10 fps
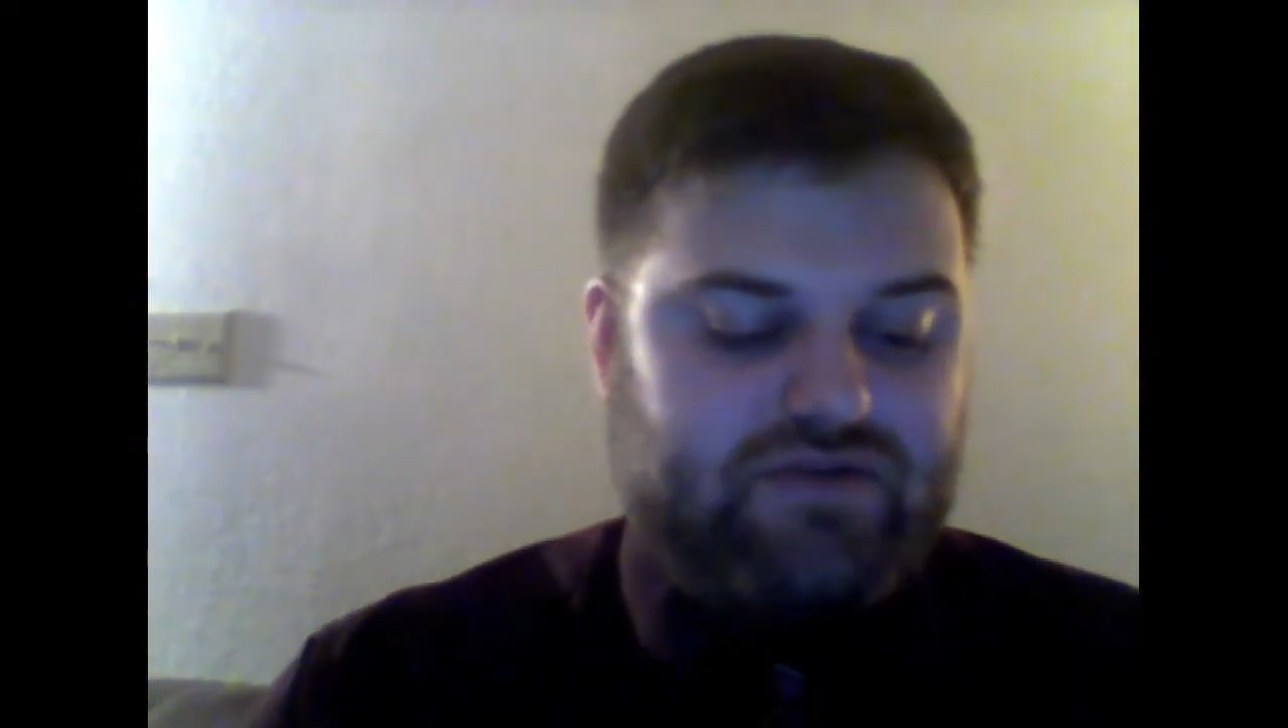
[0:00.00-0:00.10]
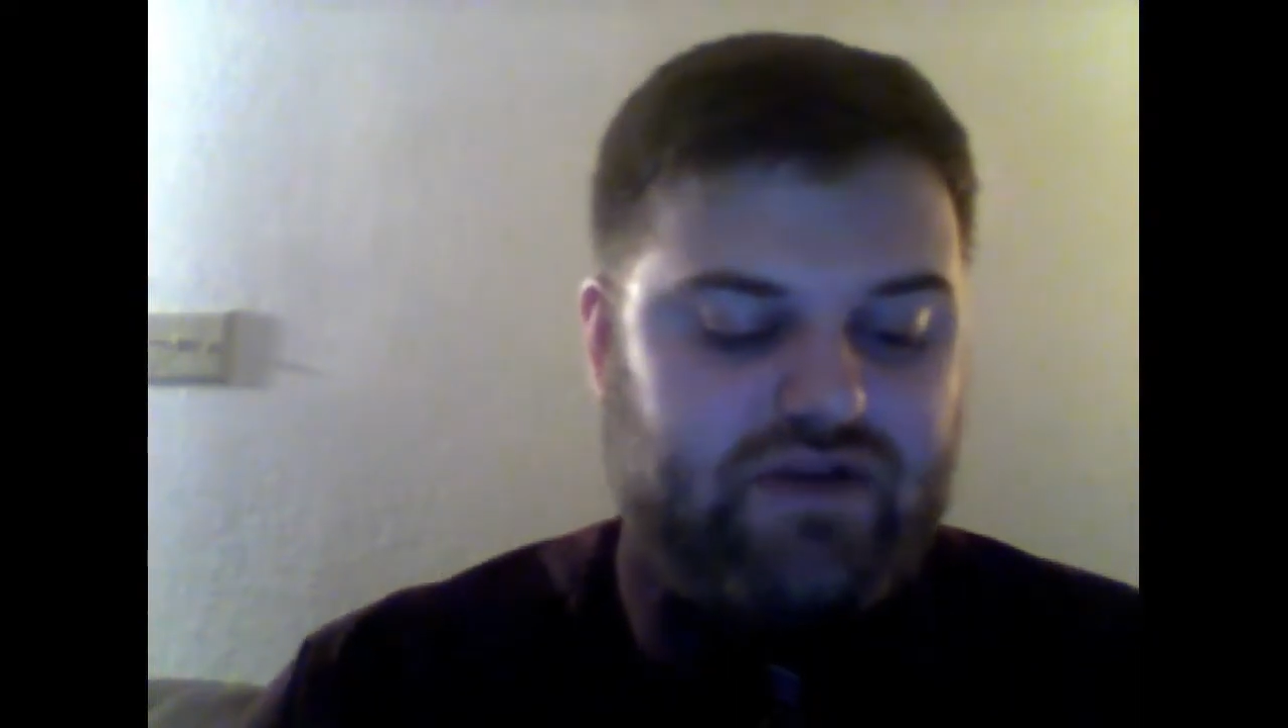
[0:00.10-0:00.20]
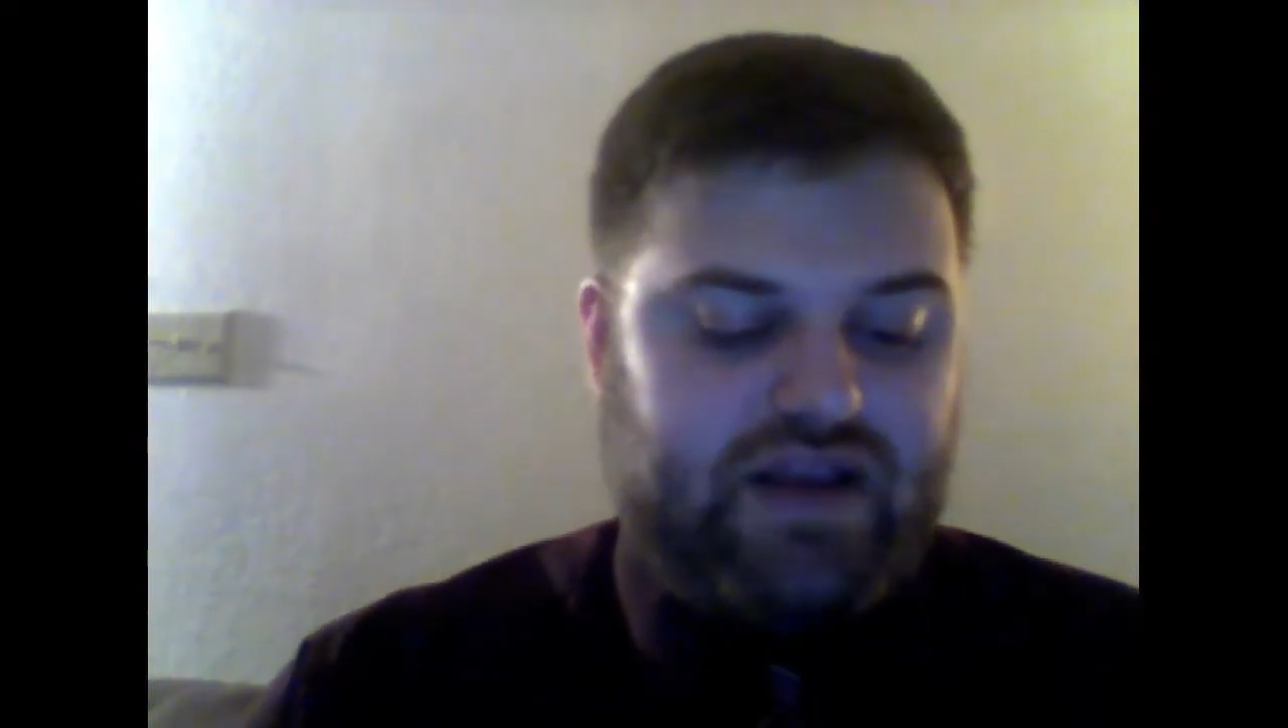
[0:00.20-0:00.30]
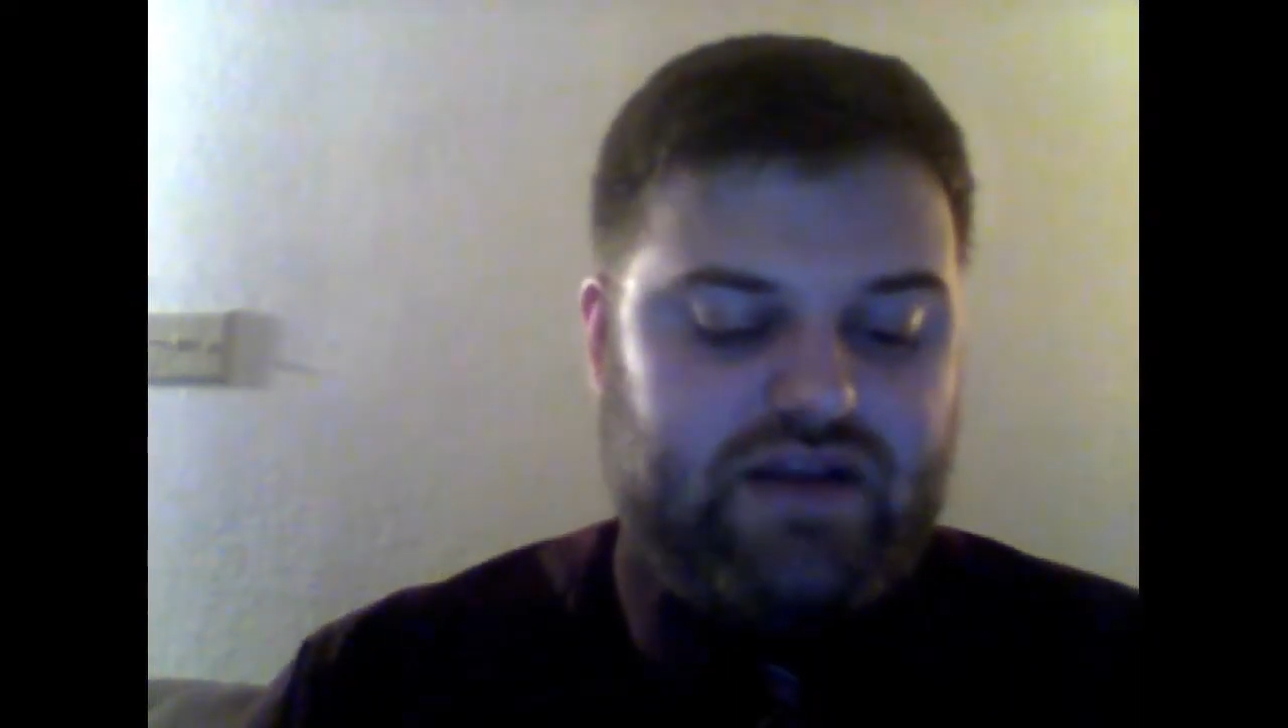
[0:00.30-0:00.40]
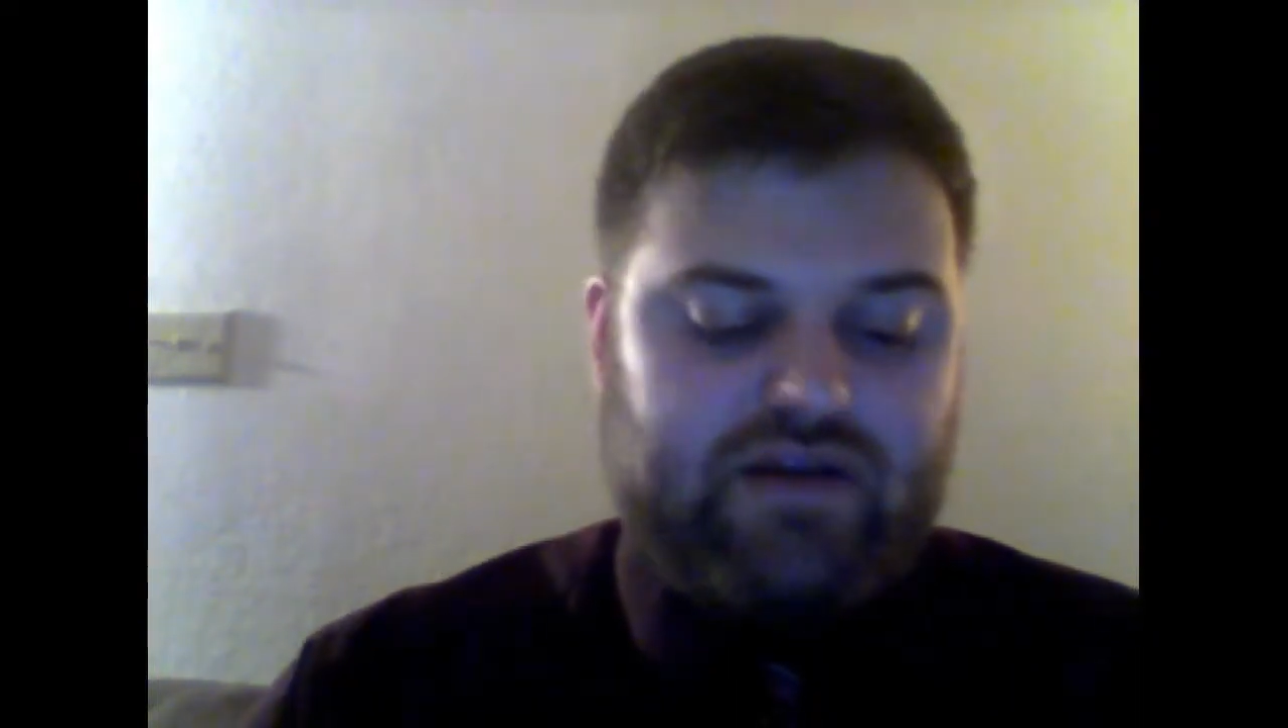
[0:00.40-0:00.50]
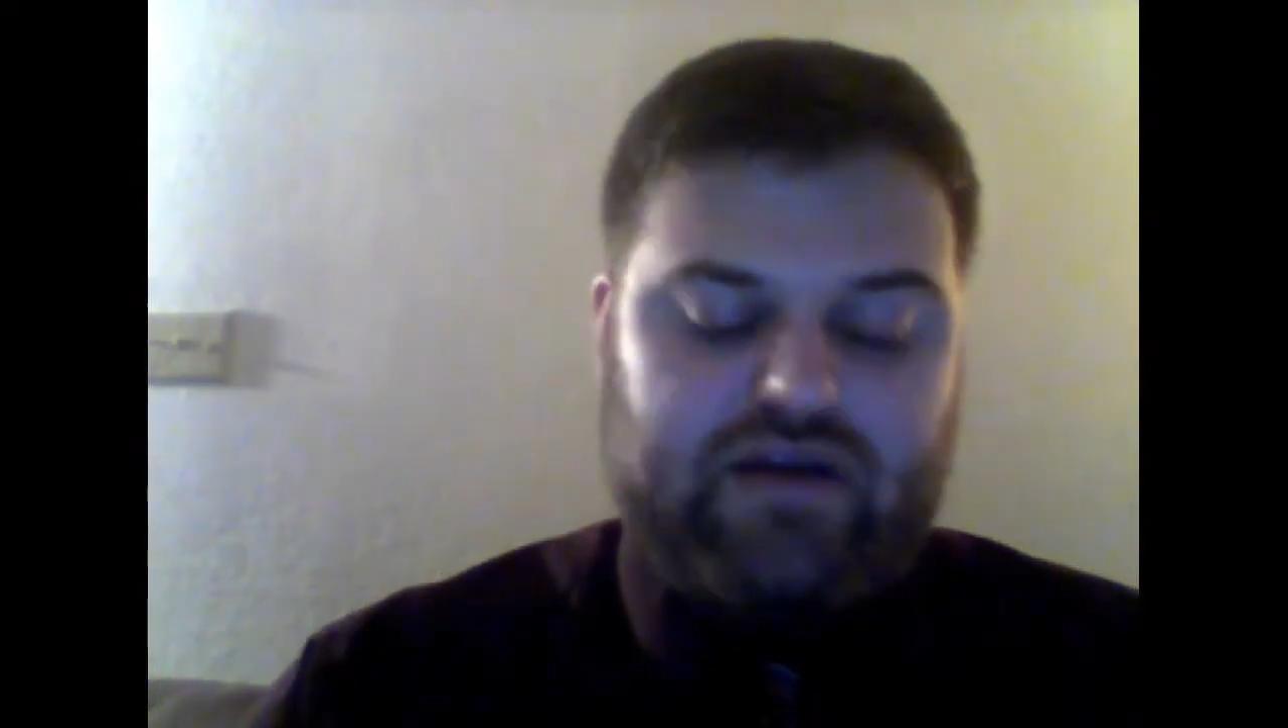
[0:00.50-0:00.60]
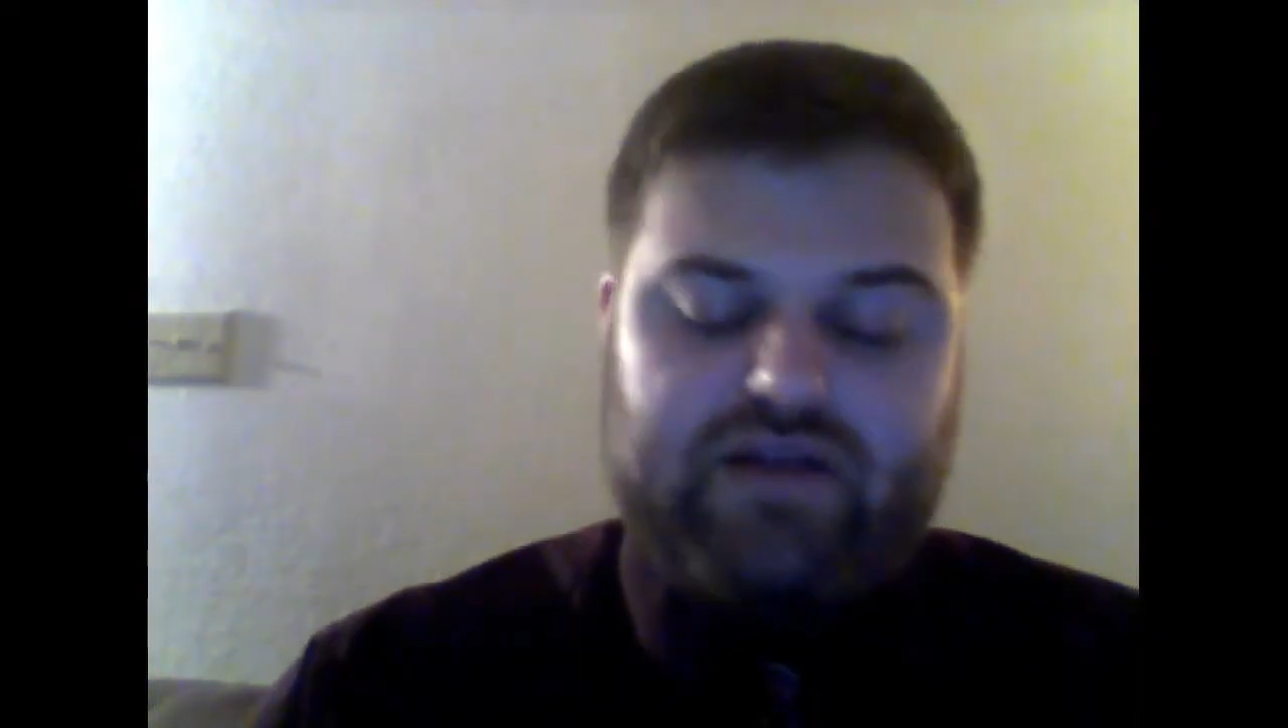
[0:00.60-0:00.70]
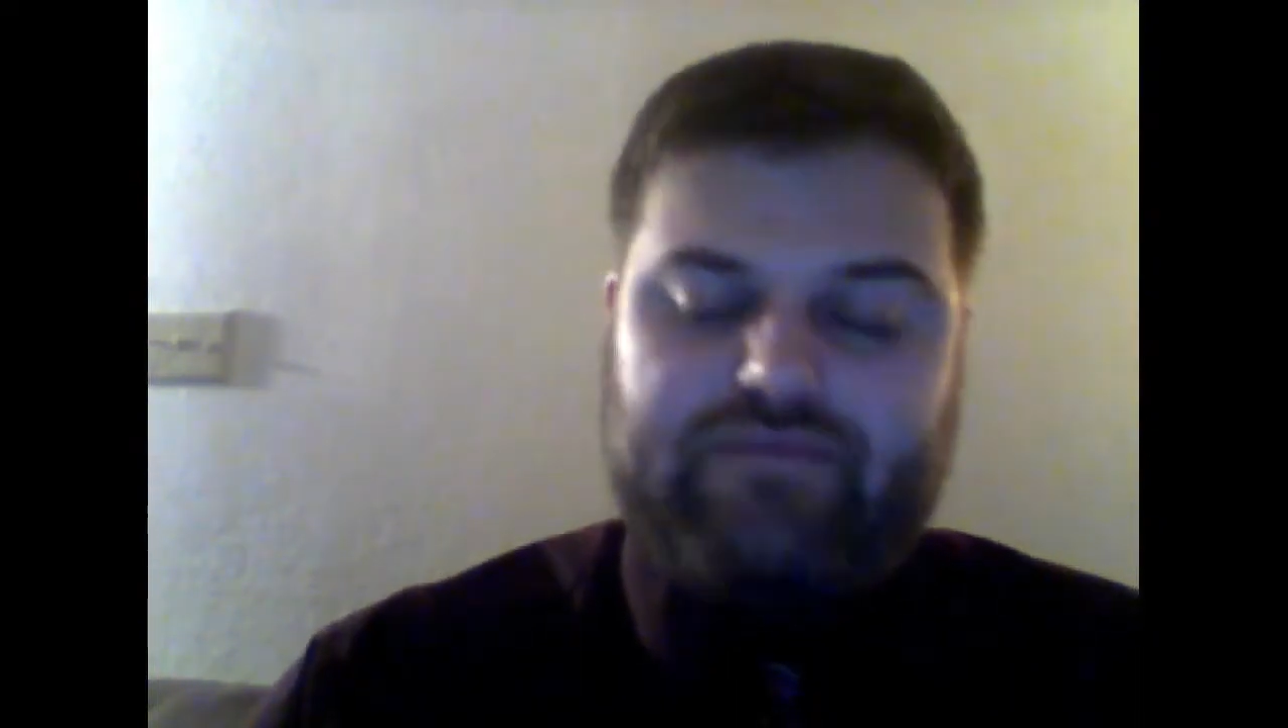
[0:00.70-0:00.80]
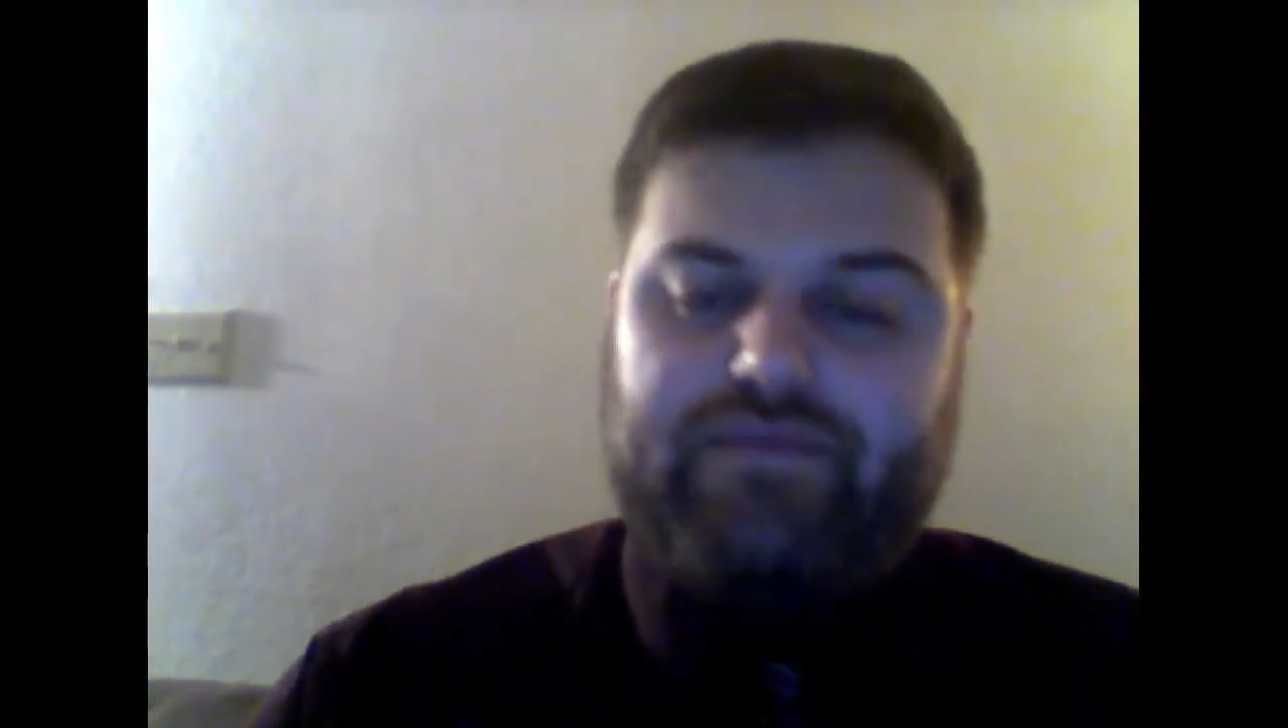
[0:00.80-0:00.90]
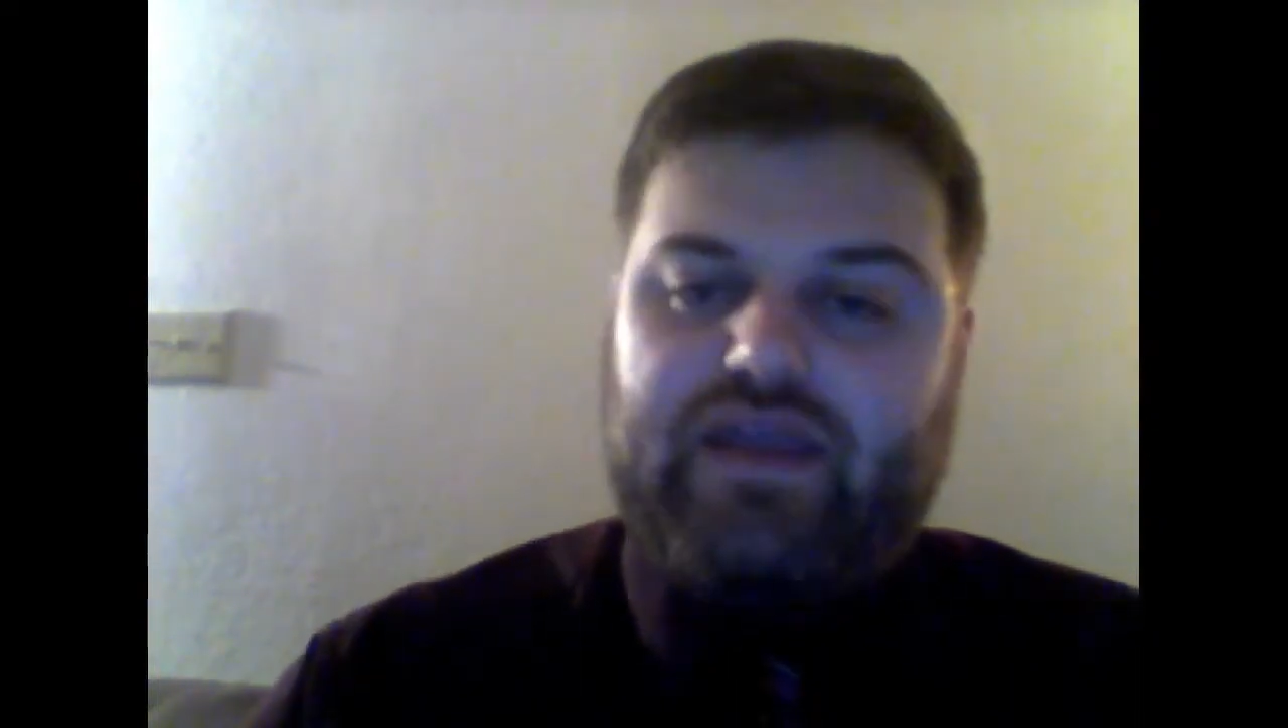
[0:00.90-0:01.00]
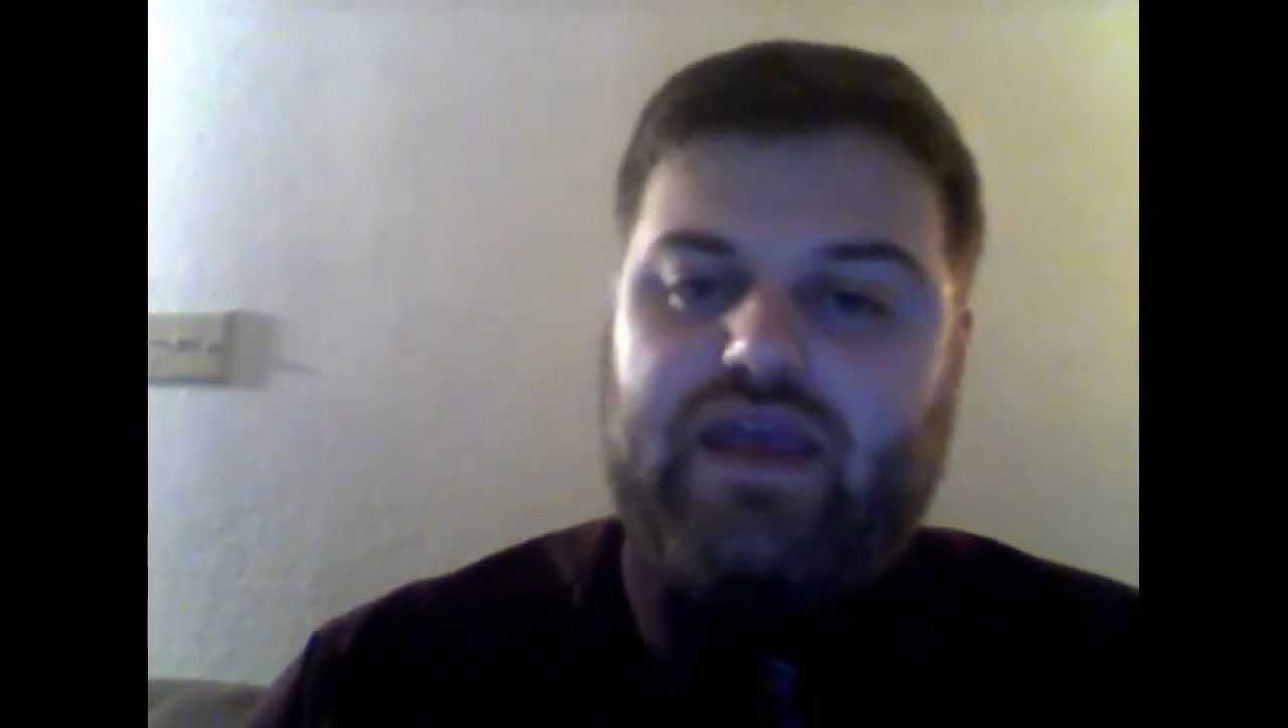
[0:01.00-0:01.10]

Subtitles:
trained on,